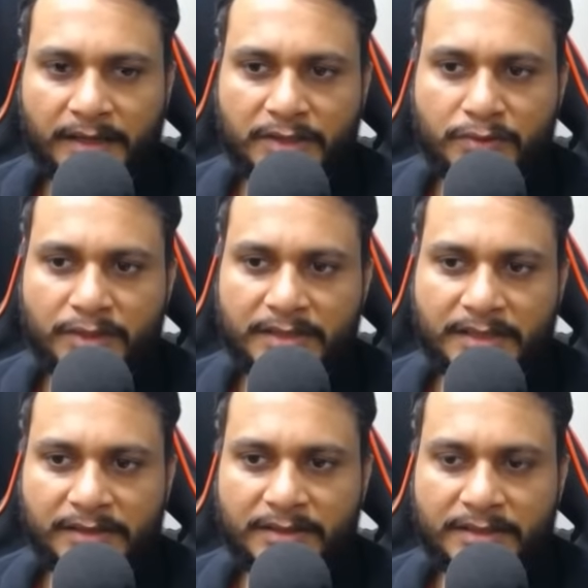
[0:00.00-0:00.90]
As soon as
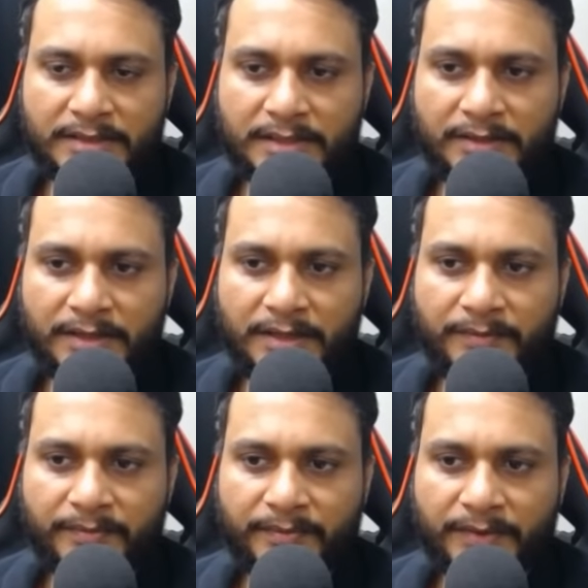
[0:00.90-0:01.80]
I see
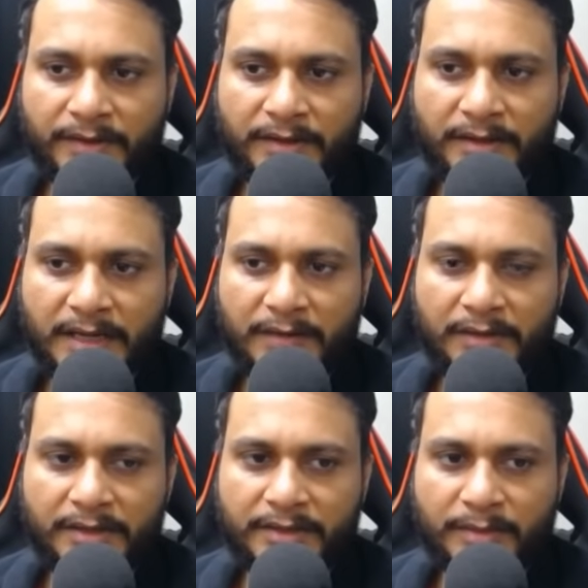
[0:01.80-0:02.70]
3, I
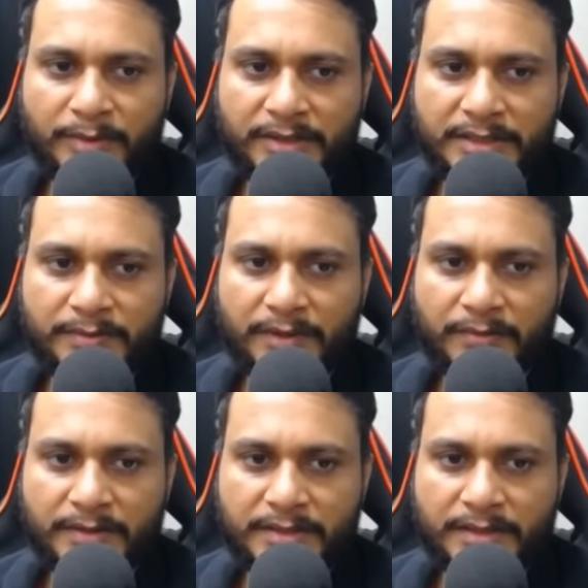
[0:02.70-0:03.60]
will increment its
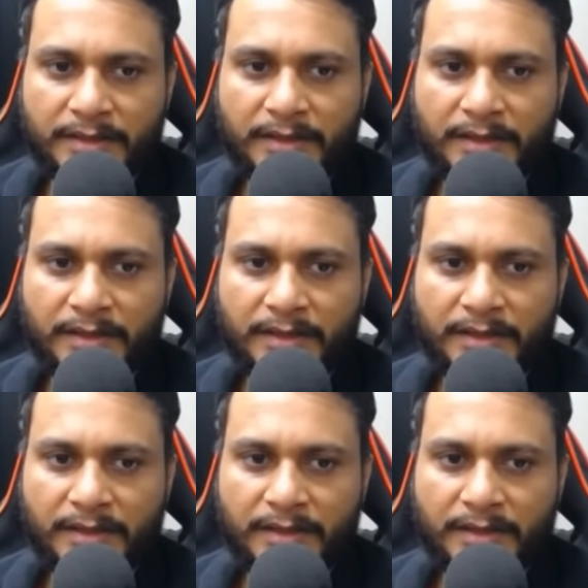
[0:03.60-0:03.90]
frequency.